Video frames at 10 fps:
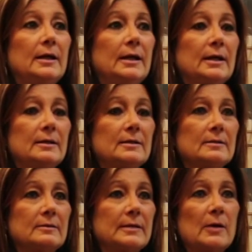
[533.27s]

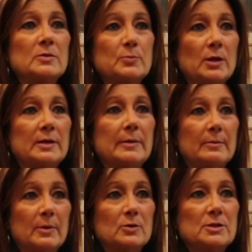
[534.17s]
And that was probably
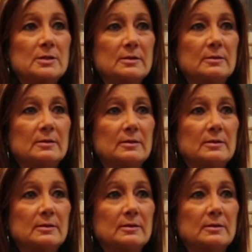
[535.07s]
my most